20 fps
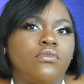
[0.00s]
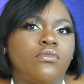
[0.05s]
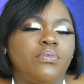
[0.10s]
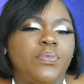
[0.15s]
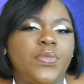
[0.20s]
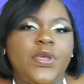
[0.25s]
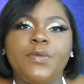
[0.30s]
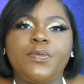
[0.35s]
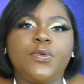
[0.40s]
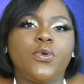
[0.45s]

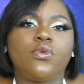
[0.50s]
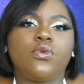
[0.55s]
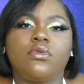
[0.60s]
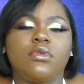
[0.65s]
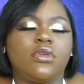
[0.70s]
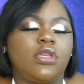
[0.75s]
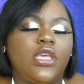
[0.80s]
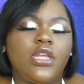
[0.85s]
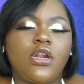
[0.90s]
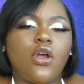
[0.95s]
people
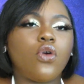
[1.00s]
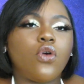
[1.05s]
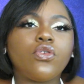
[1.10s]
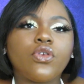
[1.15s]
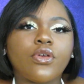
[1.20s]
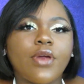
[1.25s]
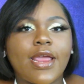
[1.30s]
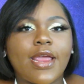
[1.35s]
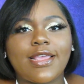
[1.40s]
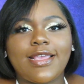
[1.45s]
get
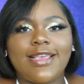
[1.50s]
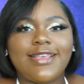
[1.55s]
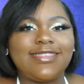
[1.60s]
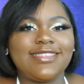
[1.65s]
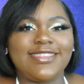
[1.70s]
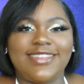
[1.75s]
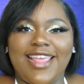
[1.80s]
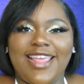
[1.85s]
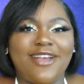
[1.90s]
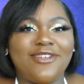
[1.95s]
older, I guess,
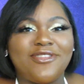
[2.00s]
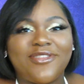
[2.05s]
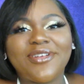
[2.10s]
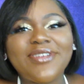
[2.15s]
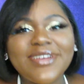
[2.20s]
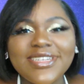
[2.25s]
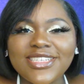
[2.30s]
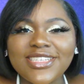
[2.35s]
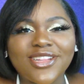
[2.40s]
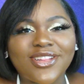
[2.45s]
and
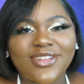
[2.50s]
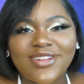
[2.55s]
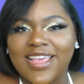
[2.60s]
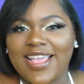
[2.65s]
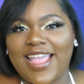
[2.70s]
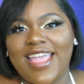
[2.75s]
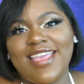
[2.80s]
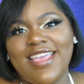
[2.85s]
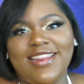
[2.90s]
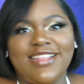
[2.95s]
outgrow each other.
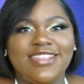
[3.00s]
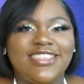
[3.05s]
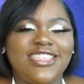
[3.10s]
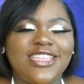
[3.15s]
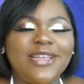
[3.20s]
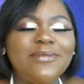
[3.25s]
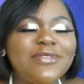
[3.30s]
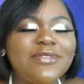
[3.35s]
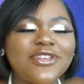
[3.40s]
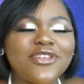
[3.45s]
Like, I had
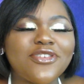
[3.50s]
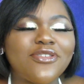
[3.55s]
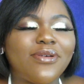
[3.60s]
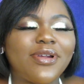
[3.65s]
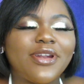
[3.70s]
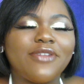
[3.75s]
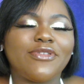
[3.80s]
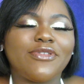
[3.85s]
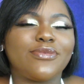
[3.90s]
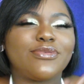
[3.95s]
accepted it or
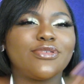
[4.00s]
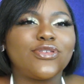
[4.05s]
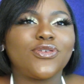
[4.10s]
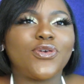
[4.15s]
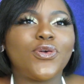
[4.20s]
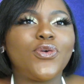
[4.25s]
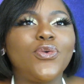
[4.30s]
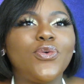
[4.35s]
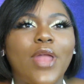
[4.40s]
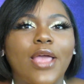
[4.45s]
whatever. It was
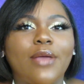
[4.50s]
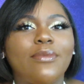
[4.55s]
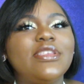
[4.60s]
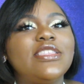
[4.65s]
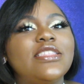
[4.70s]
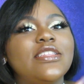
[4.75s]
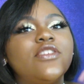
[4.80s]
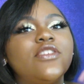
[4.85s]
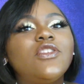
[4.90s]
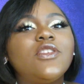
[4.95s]
cool. Like, we
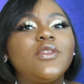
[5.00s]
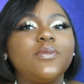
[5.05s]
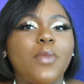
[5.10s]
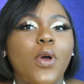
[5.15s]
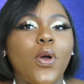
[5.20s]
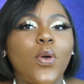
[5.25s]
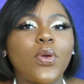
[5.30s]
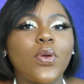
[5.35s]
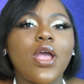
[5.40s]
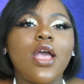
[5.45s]
still
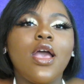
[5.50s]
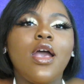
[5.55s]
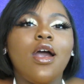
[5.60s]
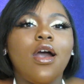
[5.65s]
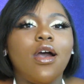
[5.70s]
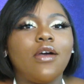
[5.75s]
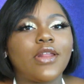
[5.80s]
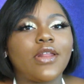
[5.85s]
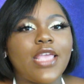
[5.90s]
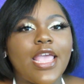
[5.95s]
spoke
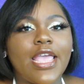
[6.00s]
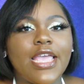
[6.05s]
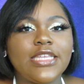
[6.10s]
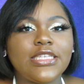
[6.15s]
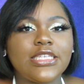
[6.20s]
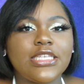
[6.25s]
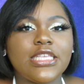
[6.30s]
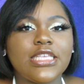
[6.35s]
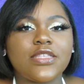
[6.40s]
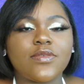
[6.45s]
on
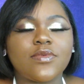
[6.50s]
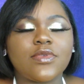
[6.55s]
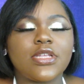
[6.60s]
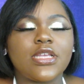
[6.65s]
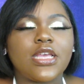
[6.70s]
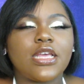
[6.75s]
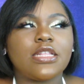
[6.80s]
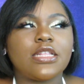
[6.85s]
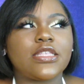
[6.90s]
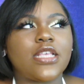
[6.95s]
occasions, and we still
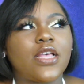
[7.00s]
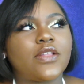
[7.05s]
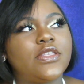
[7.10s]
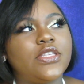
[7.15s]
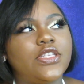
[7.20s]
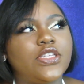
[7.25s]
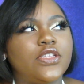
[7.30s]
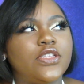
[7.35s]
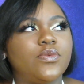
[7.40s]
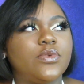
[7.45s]
kind of talked to
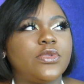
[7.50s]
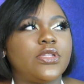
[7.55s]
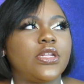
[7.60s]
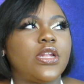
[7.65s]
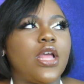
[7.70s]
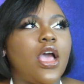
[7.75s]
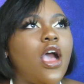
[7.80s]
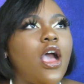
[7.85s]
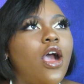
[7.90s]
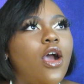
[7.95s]
each other within
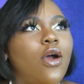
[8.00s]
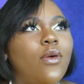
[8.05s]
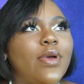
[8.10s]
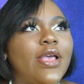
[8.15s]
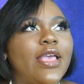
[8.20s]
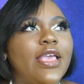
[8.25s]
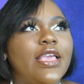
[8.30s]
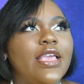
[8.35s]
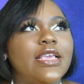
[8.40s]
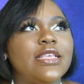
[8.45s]
the
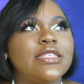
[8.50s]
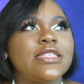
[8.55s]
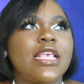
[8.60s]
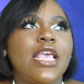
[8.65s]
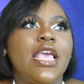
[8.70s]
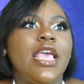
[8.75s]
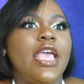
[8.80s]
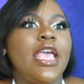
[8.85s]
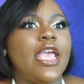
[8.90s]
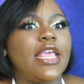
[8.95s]
hallways,
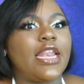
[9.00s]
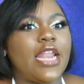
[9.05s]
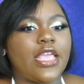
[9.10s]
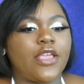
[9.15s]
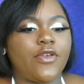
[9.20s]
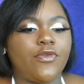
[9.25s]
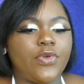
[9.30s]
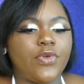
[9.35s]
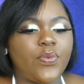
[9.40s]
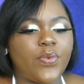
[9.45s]
and like
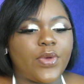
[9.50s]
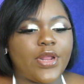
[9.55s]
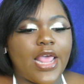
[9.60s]
if we went